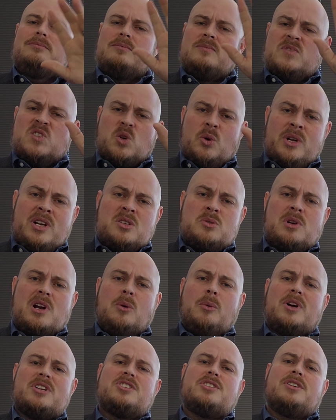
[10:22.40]
So here's what I
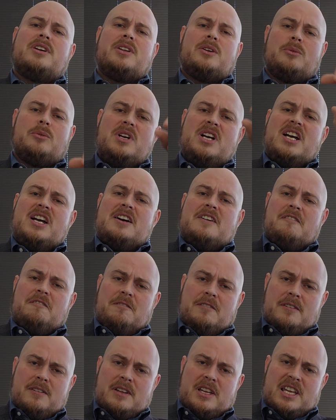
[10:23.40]
want you to do.
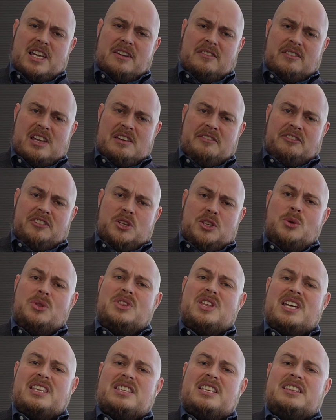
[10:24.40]
If you
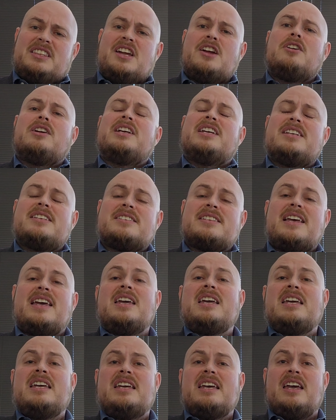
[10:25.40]
think that there is
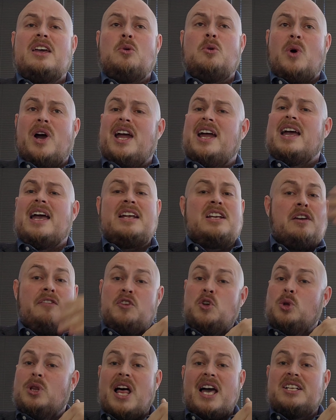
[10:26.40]
a way, and if
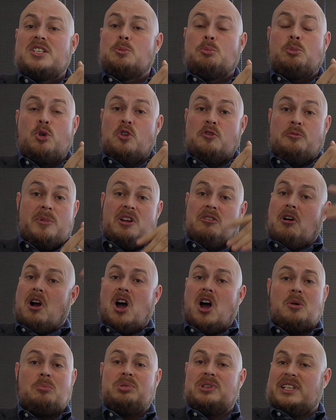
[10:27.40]
you'd like to prove me
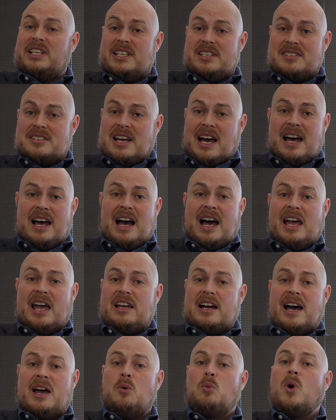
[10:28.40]
wrong, please,
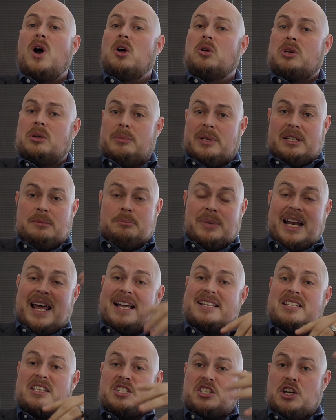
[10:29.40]
I welcome it. But
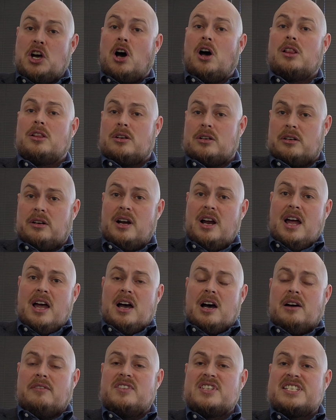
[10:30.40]
as a scholar
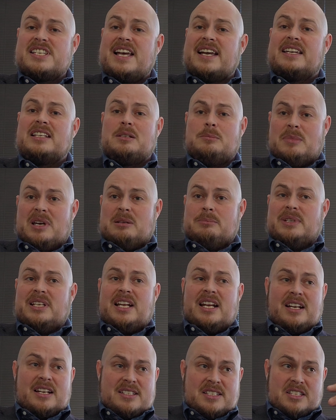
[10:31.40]
of the Second Amendment
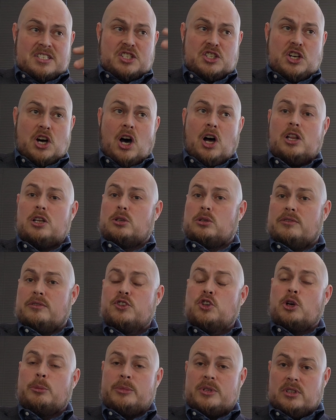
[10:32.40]
and as a scholar of
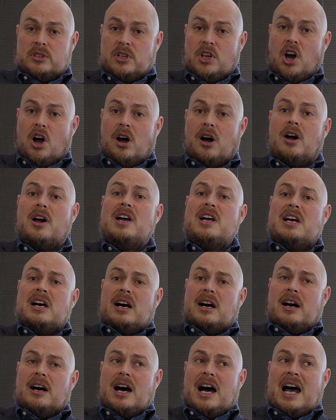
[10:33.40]
criminal law,
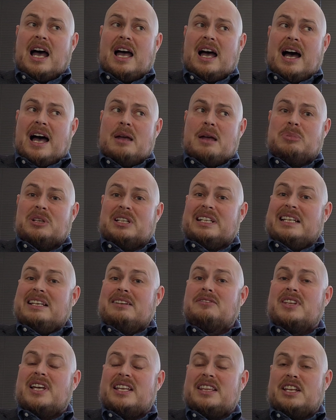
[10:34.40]
I
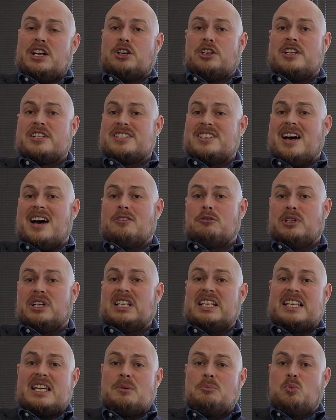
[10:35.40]
believe that there is not
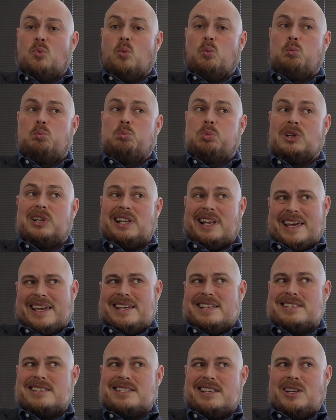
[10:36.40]
really a
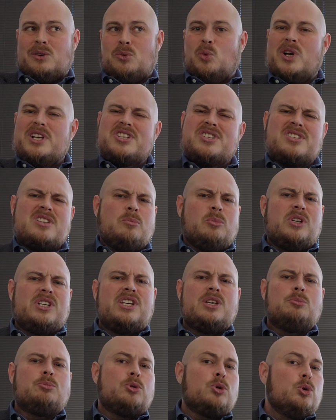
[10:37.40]
place in which someone
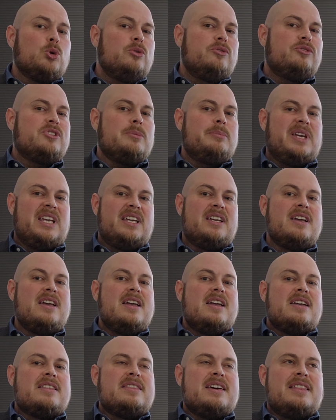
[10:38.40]
can prove to me
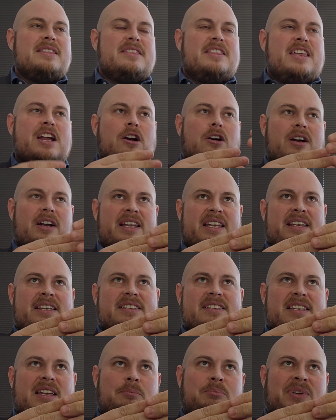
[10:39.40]
that there
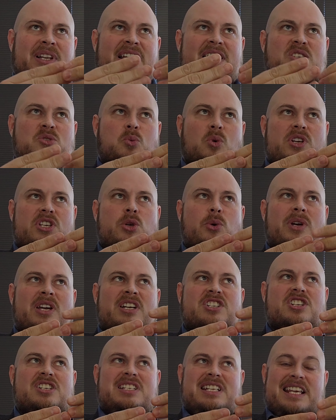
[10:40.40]
is a place where you
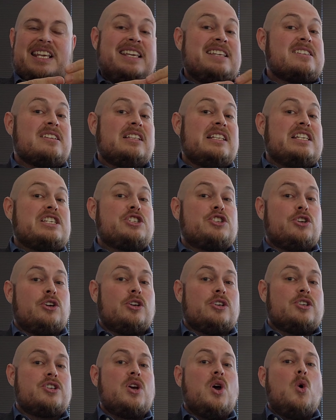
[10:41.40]
can just easily
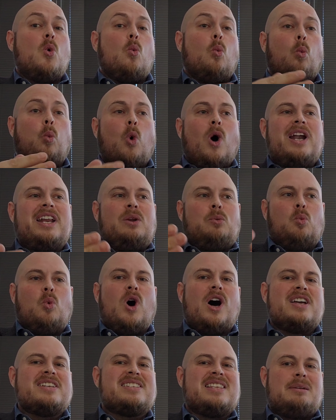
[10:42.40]
search what it
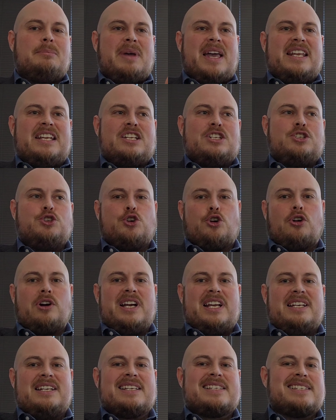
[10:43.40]
was that made a
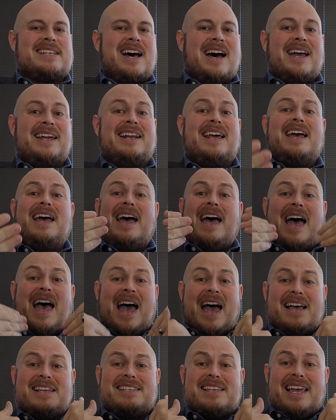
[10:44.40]
jury decide.
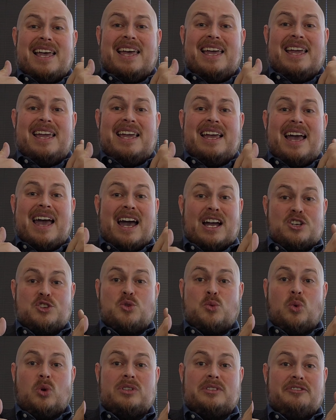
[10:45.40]
As a
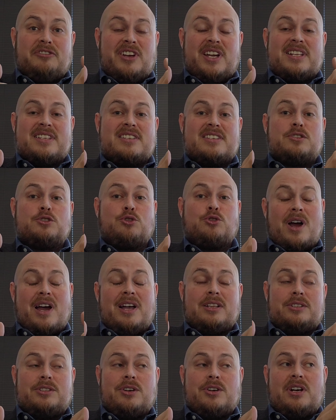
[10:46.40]
actual defense
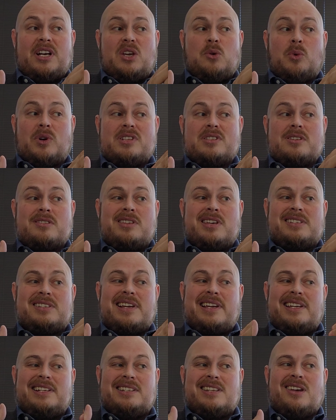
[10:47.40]
trial attorney, one of the things
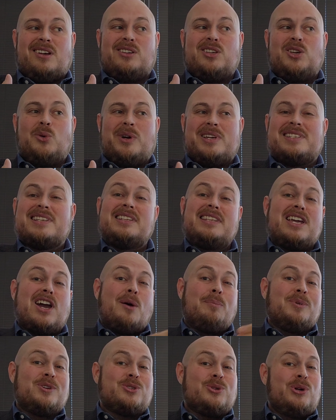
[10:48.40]
I can tell you is that the
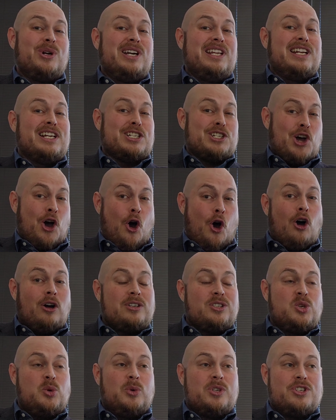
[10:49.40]
opportunity to
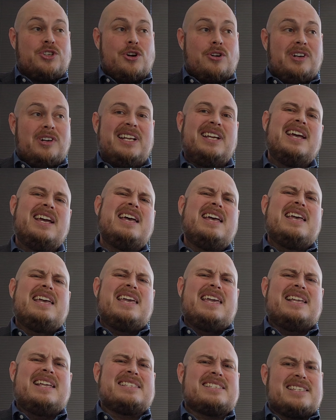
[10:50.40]
talk to a jury
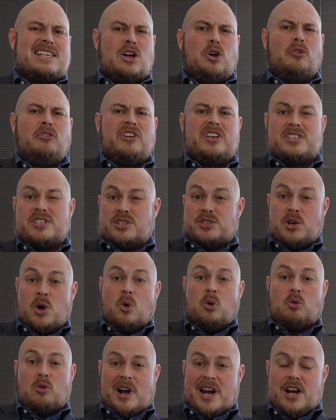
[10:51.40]
itself is
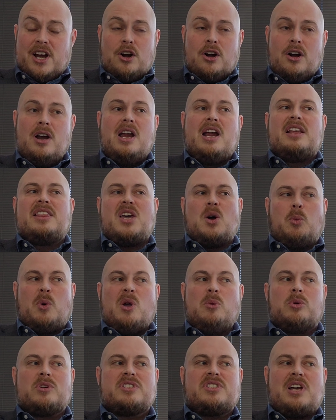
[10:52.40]
so rare that we
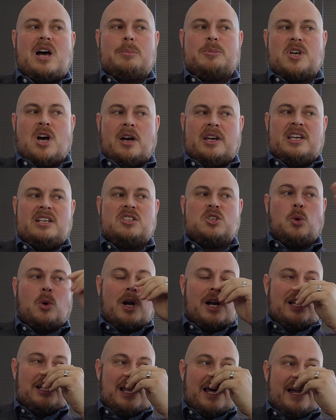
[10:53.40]
will stop talking to
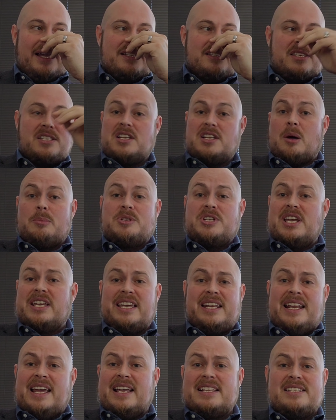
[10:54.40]
our clients, stop
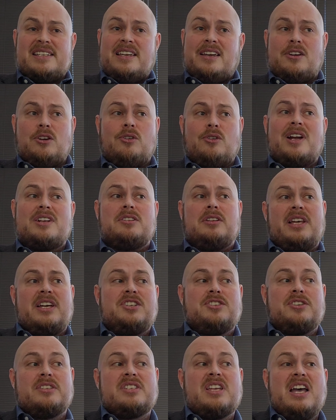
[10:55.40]
shaking hands and get
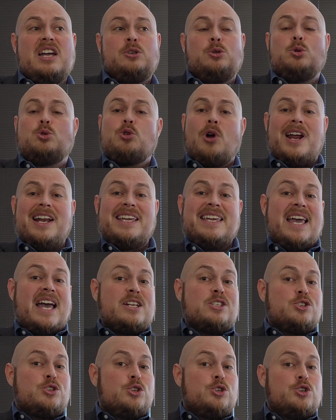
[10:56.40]
congratulations to try to
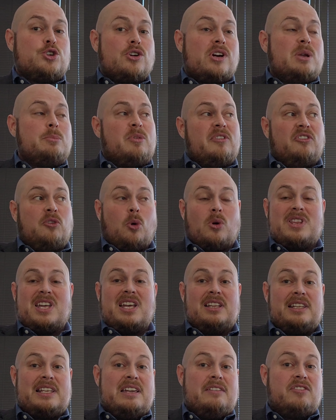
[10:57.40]
catch the jury before they
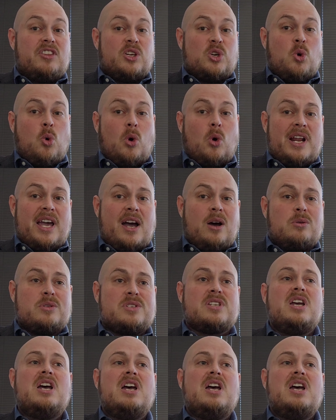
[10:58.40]
leave the courthouse,